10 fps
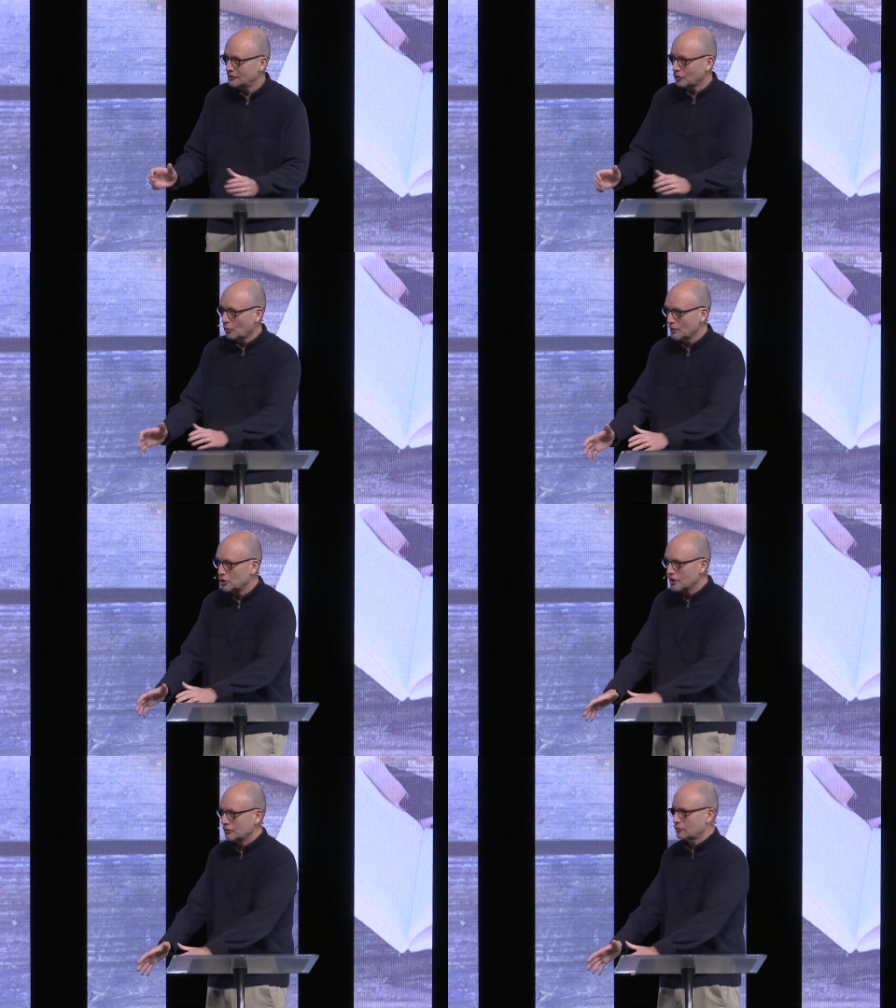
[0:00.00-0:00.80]
So, when
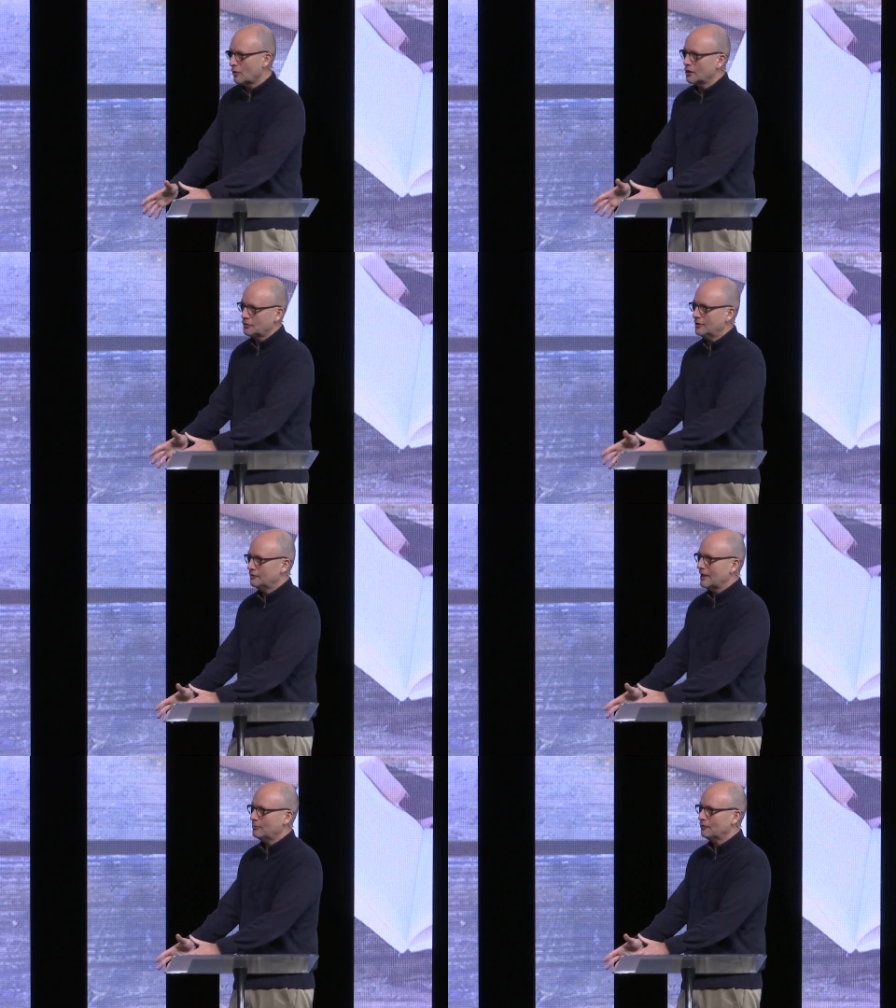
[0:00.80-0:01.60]
Jesus washed the
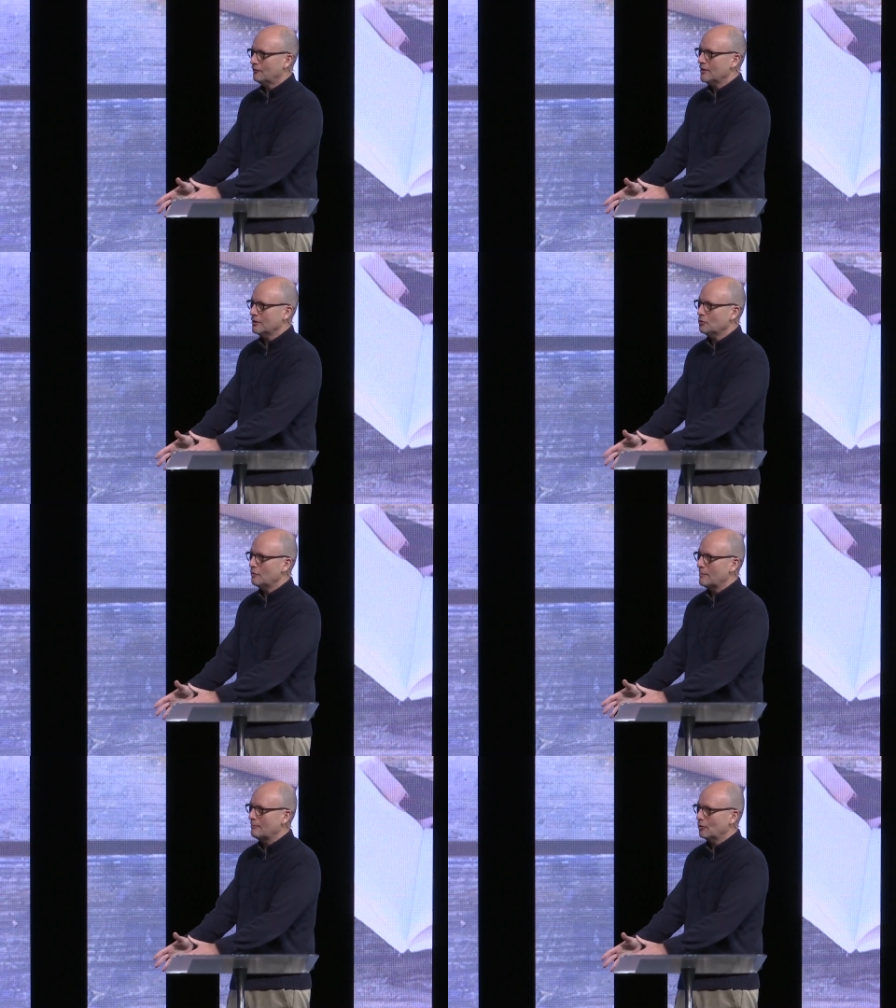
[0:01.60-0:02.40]
disciples' feet, you
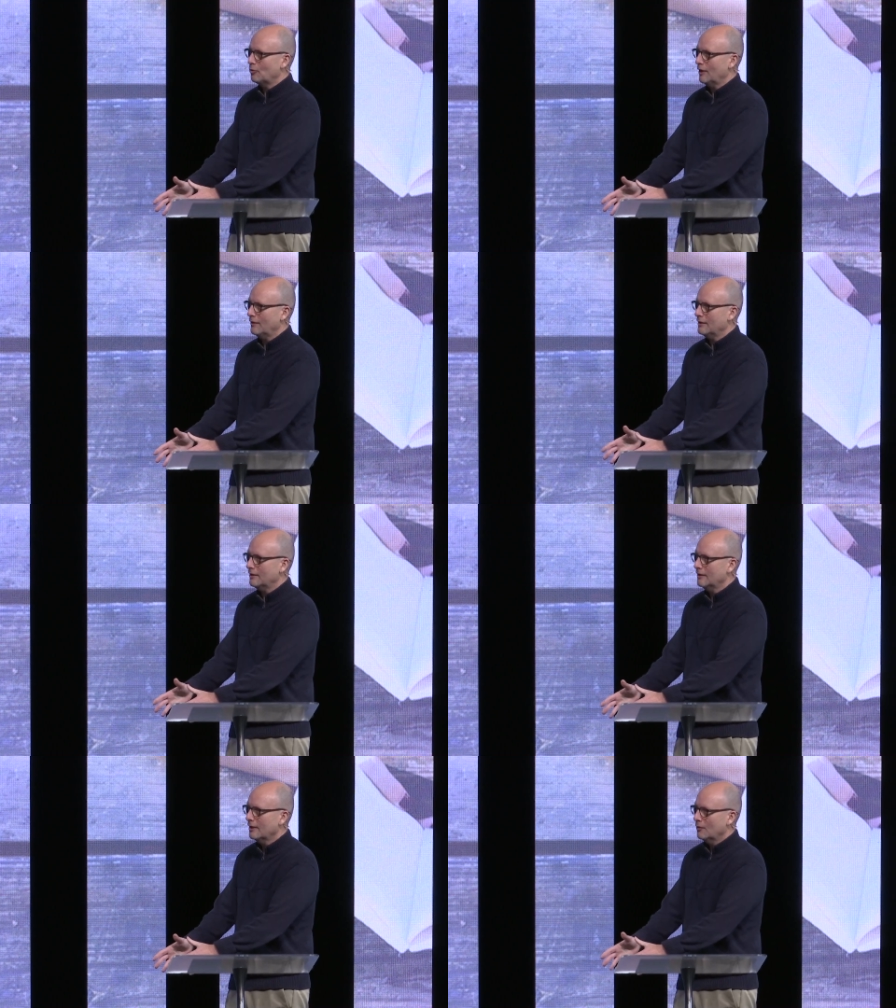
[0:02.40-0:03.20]
remember what,
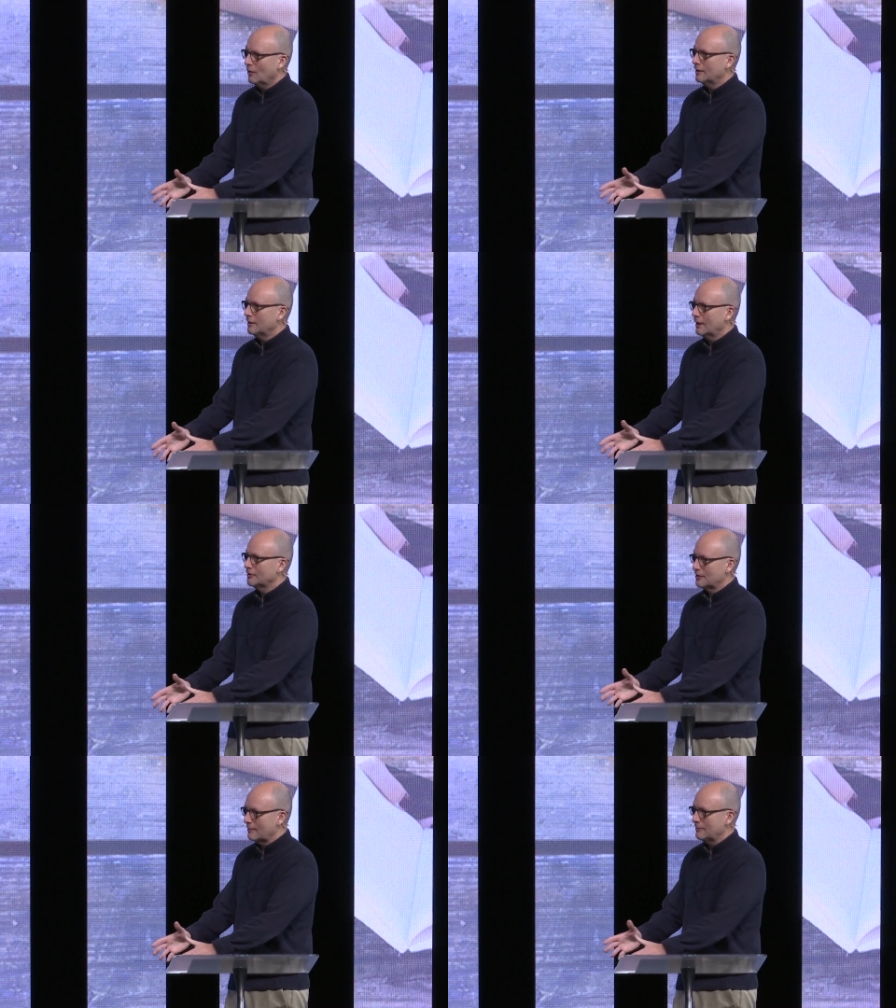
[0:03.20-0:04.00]
the, what uh,
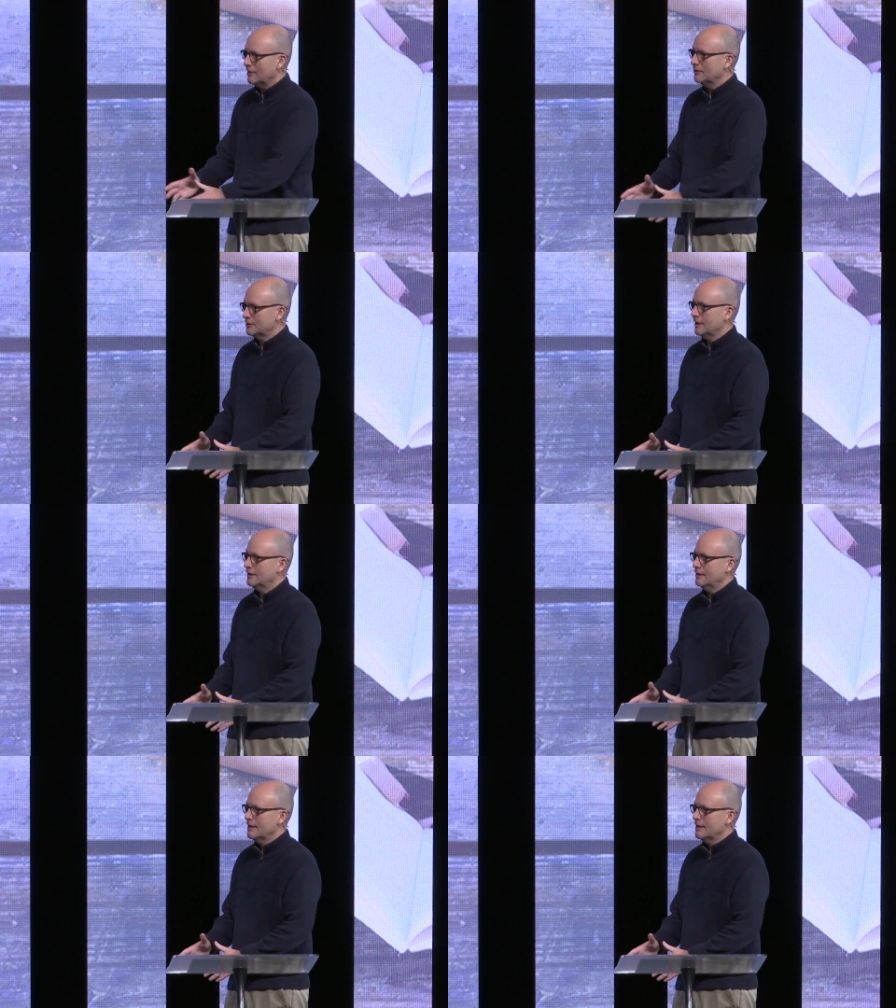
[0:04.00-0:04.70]
Simon Peter said?